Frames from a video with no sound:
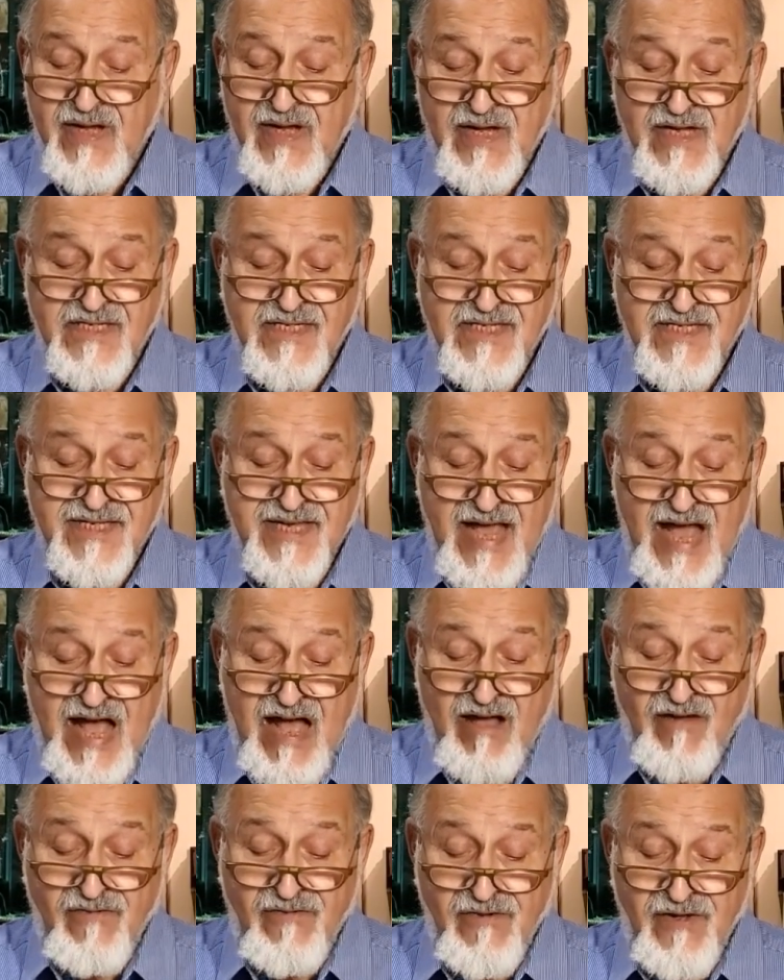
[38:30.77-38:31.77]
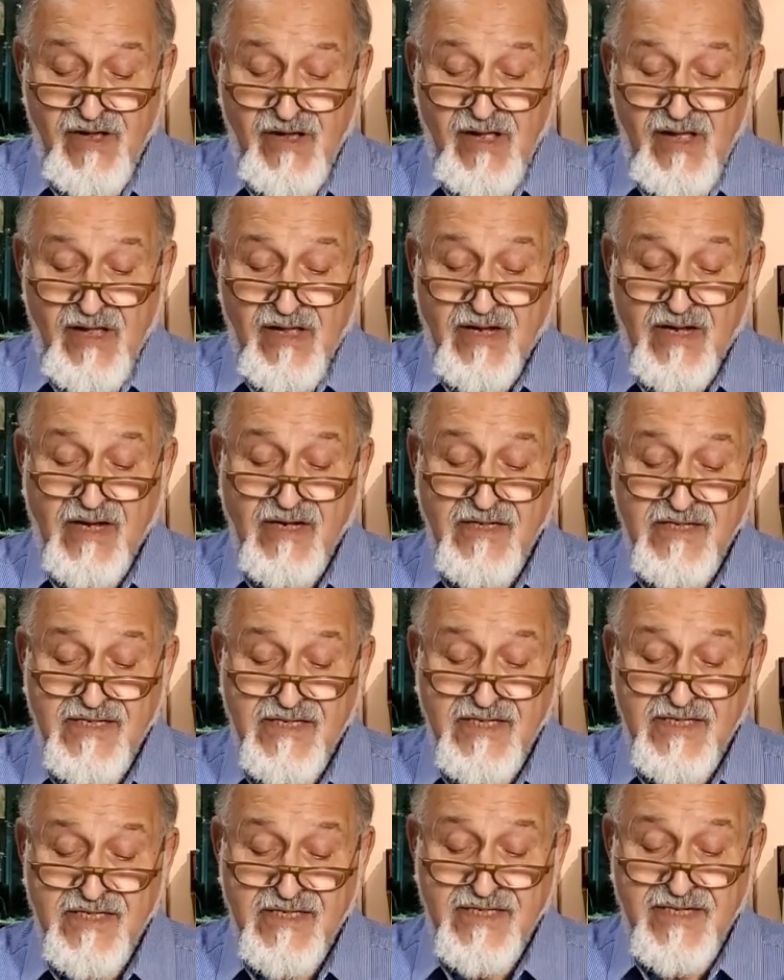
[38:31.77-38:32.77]
a siav
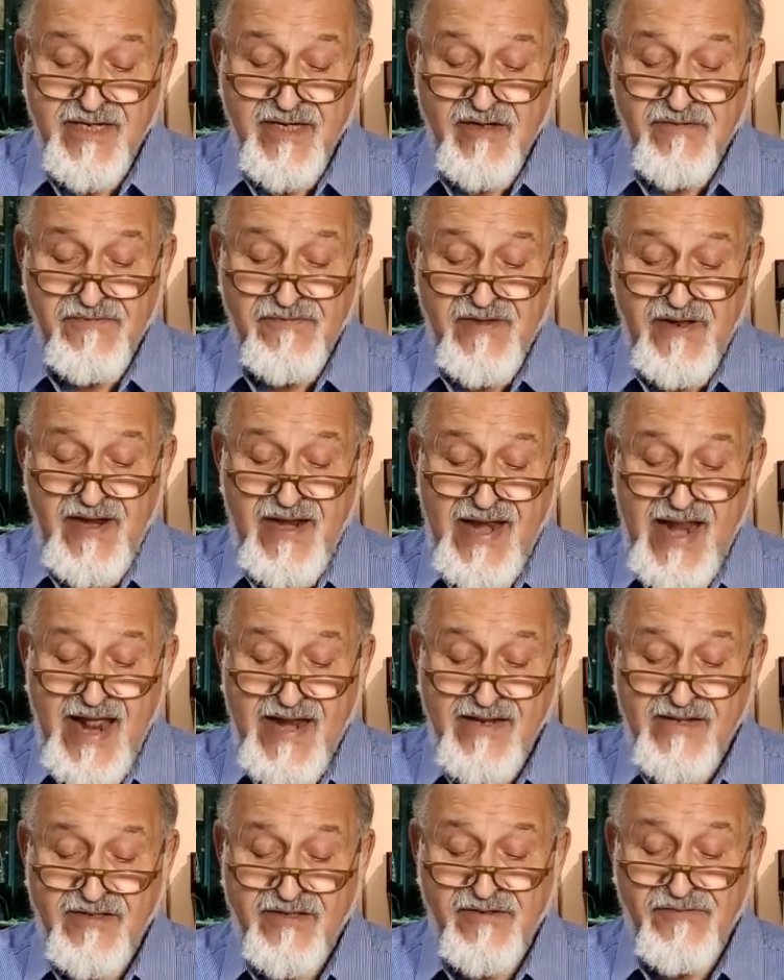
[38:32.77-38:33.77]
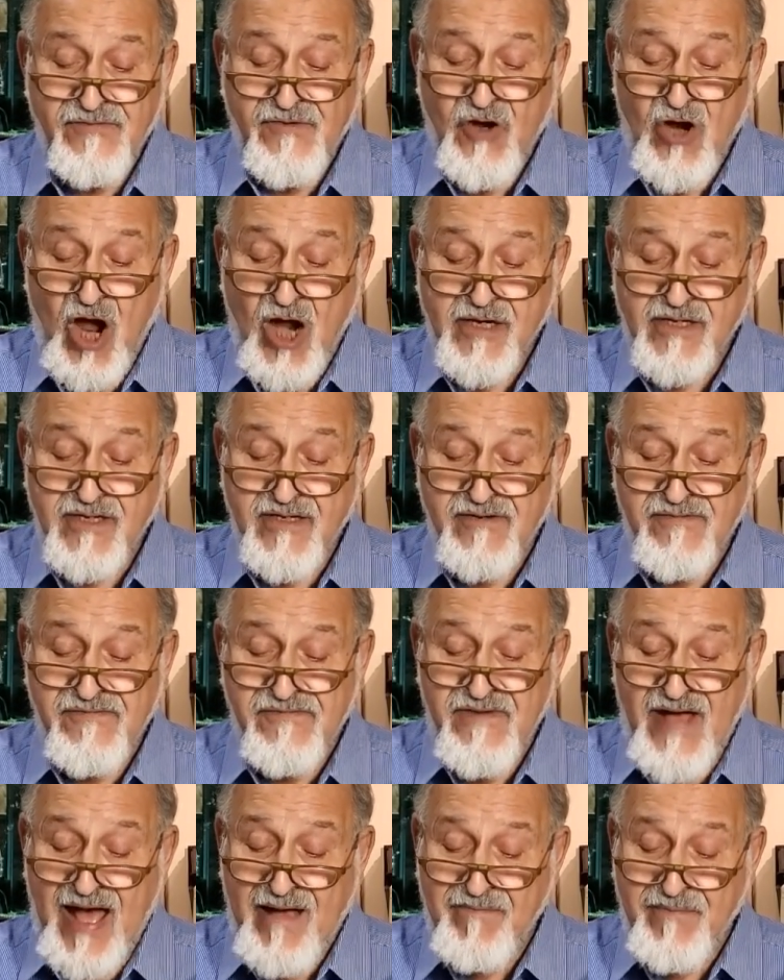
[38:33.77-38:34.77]
consisting of a length of cotton
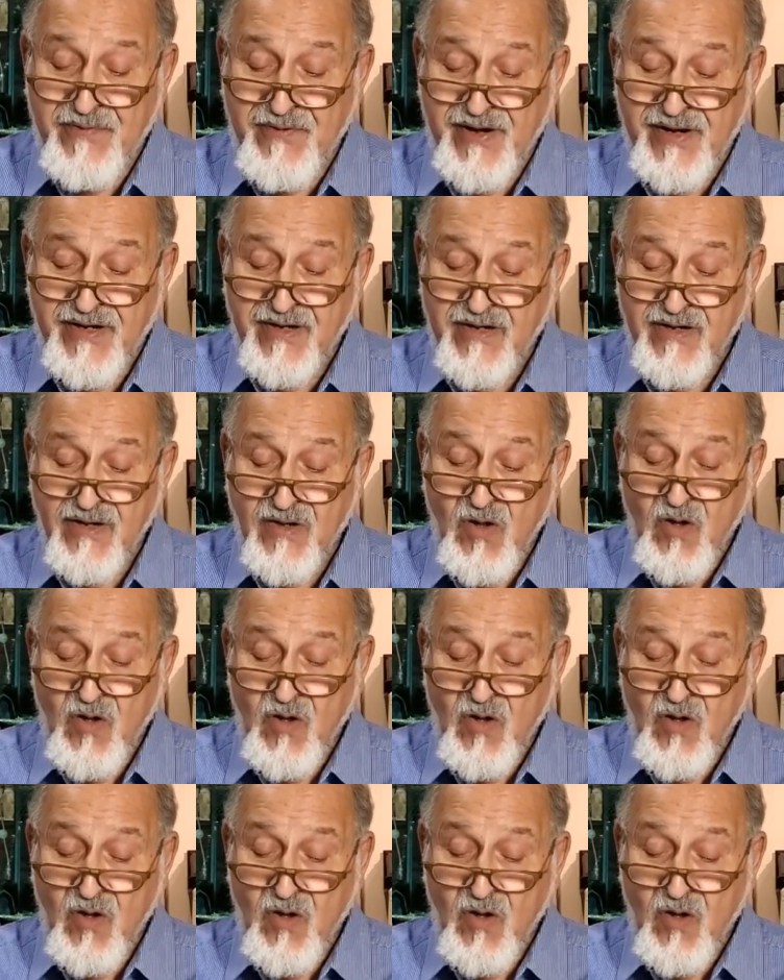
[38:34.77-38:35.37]
fabric,